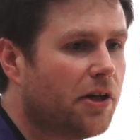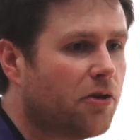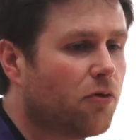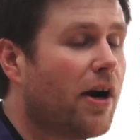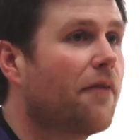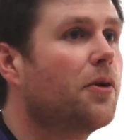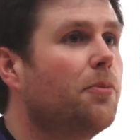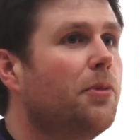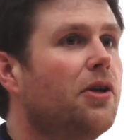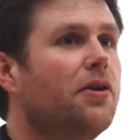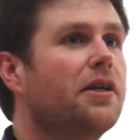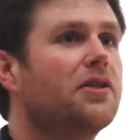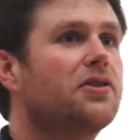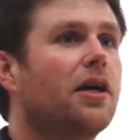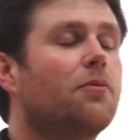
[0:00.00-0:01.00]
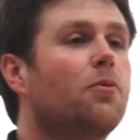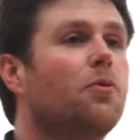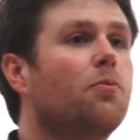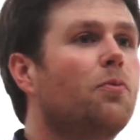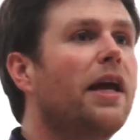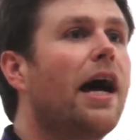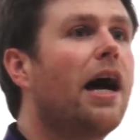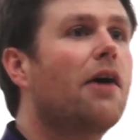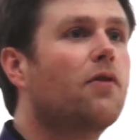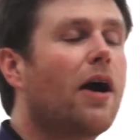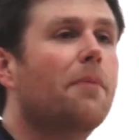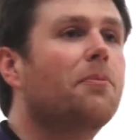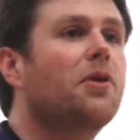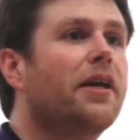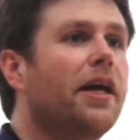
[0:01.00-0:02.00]
Karaf community and said, we have our
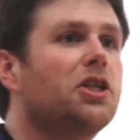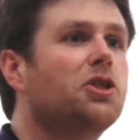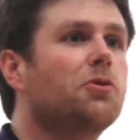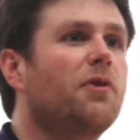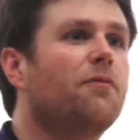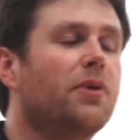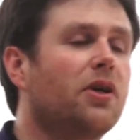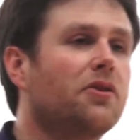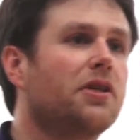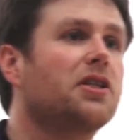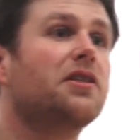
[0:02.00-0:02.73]
application, we've built it.